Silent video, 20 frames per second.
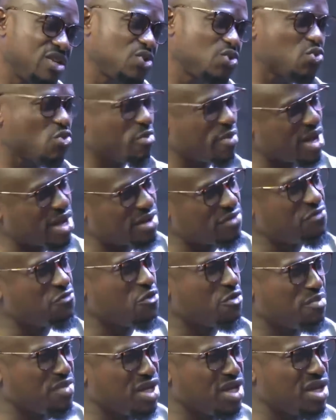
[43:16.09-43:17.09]
this woman
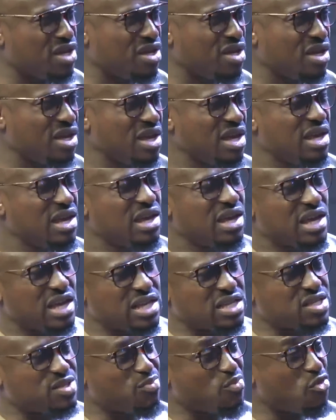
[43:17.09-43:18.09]
for me
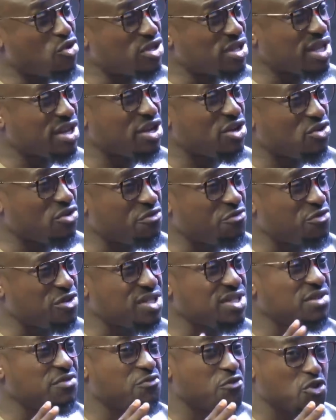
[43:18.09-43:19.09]
is more than enough
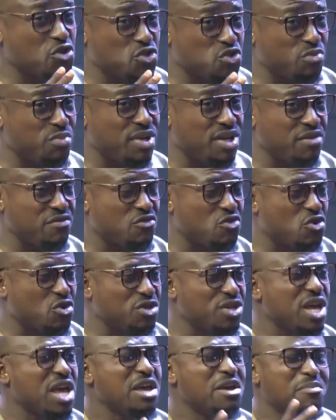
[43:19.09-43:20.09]
reason for you to believe
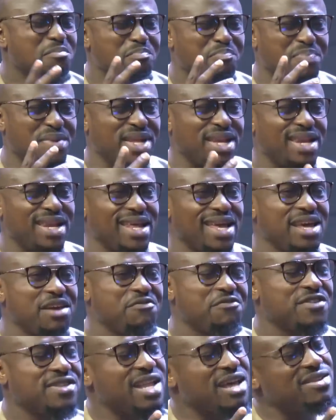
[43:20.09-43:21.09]
God.
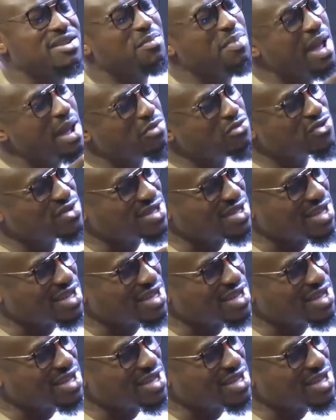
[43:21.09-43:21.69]
Believe. Now the Bible